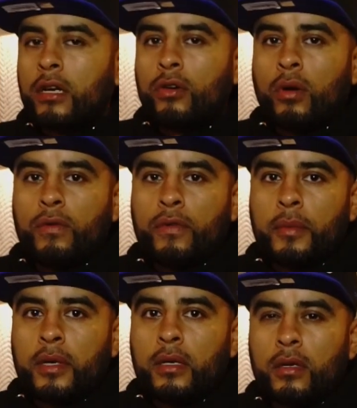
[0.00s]
grow
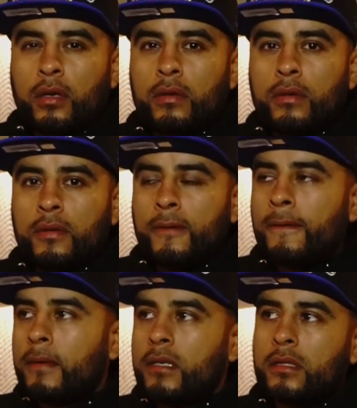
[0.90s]
from it, you know.
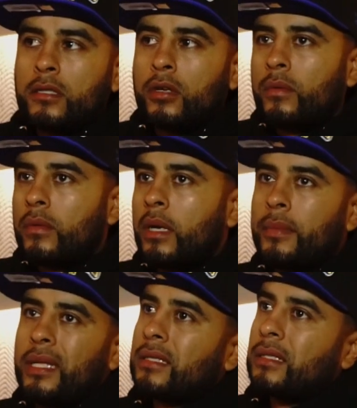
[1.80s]
Because, you know, I
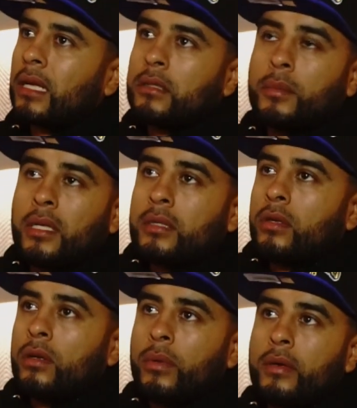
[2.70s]
mean, to me, that's the
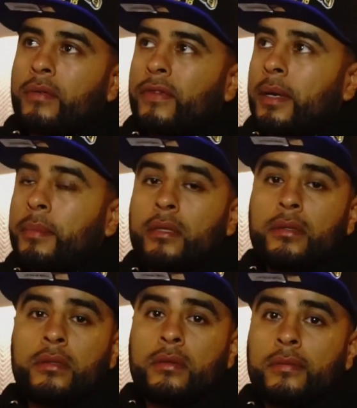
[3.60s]
only way to find peace.